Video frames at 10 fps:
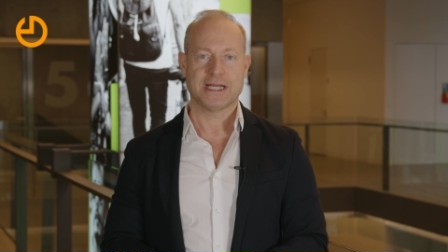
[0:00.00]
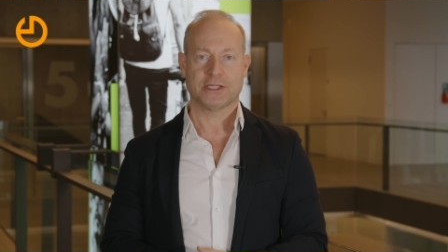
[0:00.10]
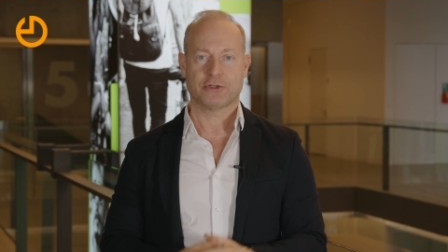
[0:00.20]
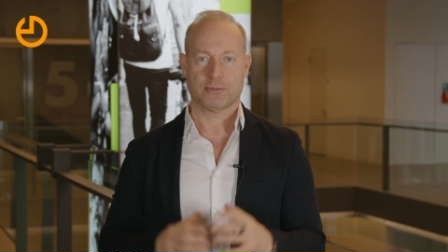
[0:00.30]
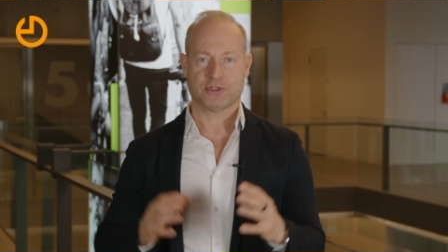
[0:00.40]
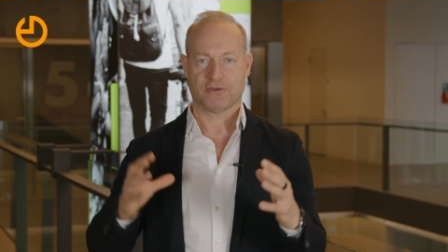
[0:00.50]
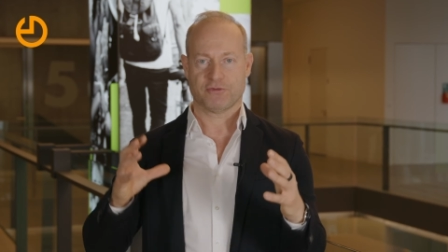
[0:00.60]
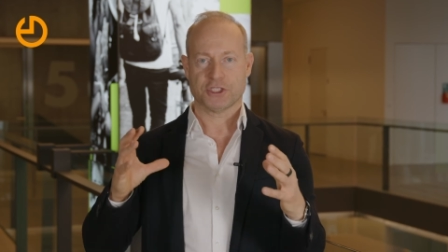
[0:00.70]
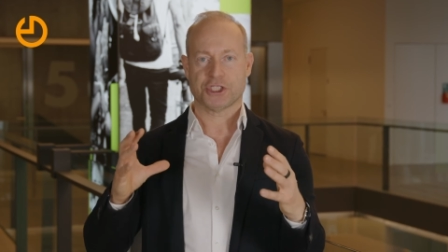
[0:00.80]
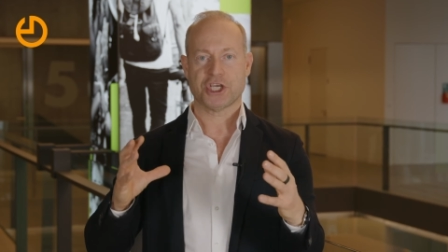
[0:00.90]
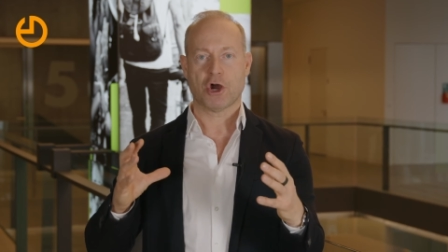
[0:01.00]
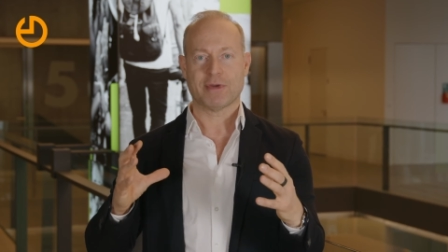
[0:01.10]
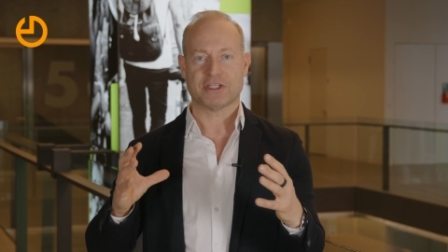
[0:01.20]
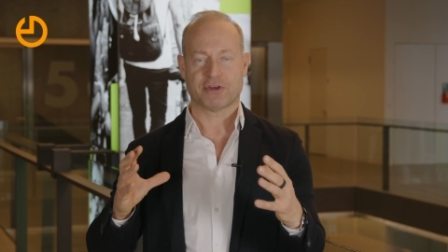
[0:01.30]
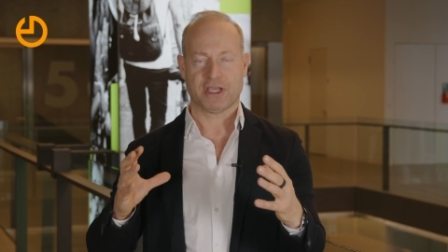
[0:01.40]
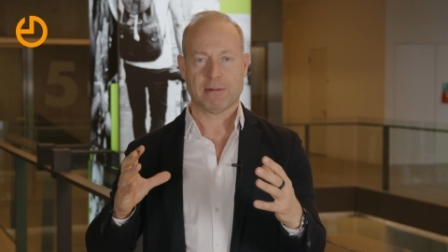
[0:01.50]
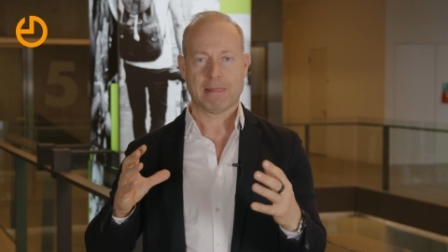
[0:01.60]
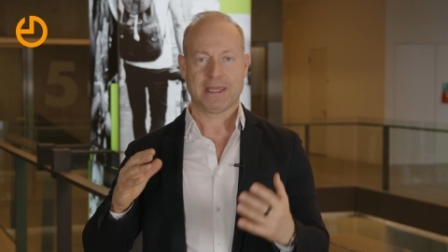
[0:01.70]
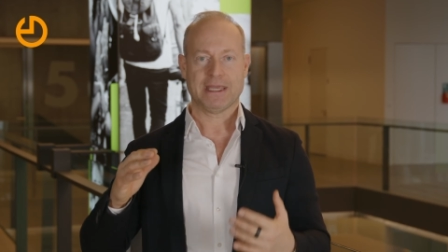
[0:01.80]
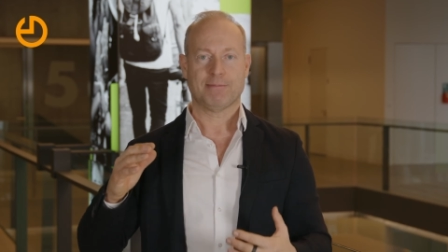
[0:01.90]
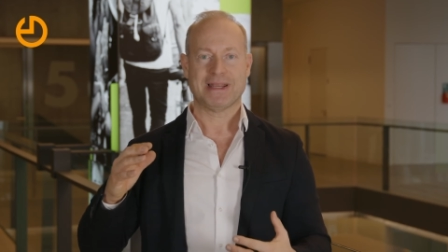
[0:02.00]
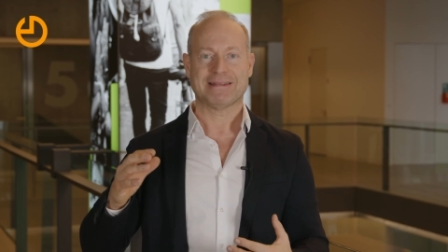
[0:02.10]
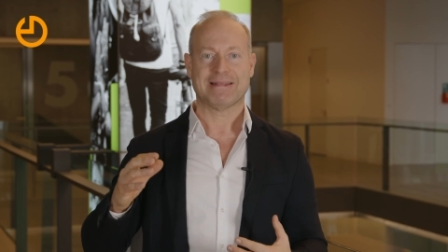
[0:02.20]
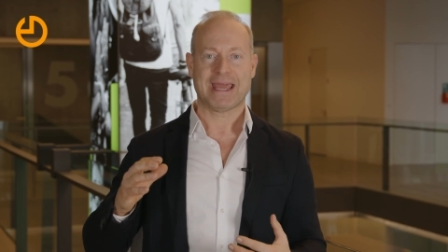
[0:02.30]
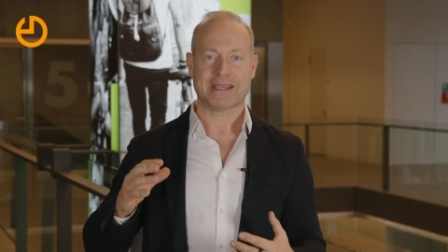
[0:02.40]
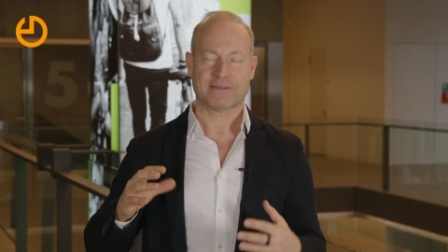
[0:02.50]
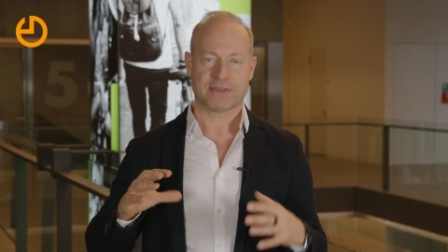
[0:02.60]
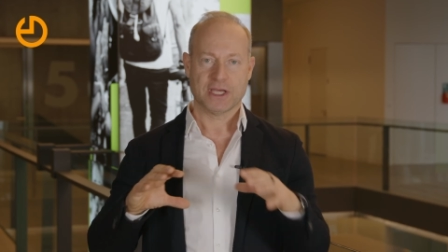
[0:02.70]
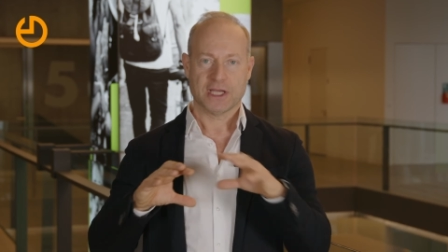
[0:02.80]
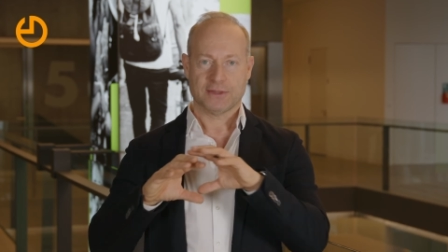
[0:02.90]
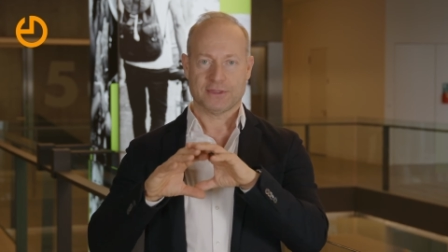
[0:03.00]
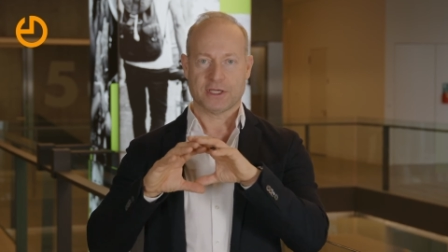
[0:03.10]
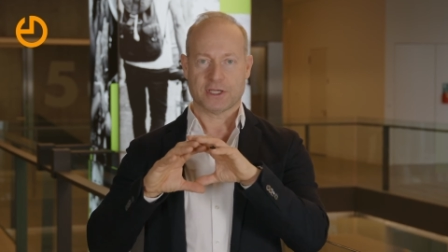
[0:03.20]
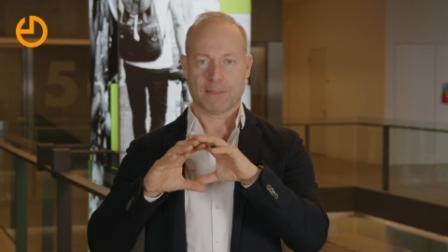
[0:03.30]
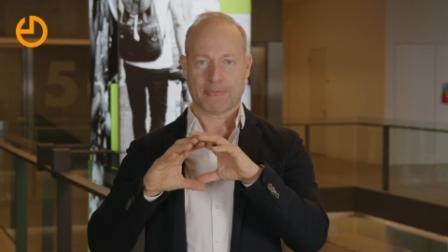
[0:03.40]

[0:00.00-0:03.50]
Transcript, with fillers: in terms of geometry, implant length, the